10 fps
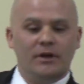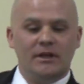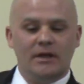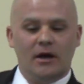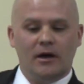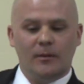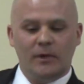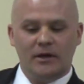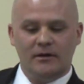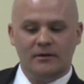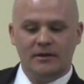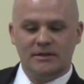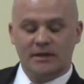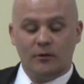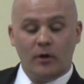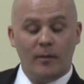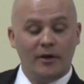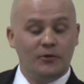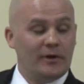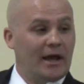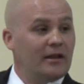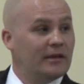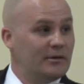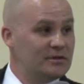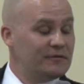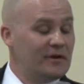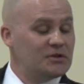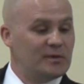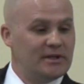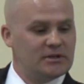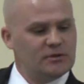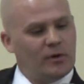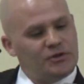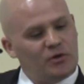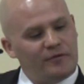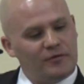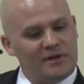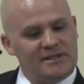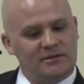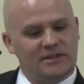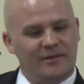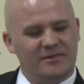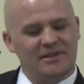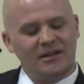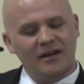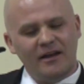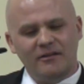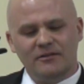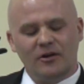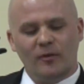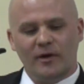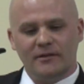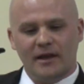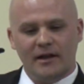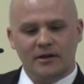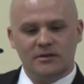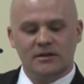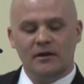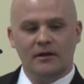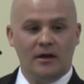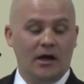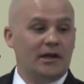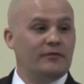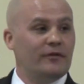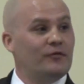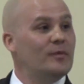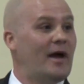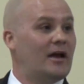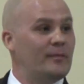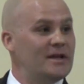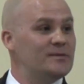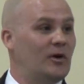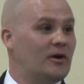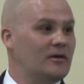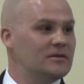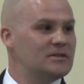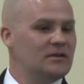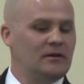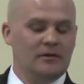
And he said, "Well, I'm not doing anything." He was a freshman. He goes, "Why don't you go for the wrestling team?" He was like, "I don't know about that." He goes, "I'll give you a free pack of baseball cards."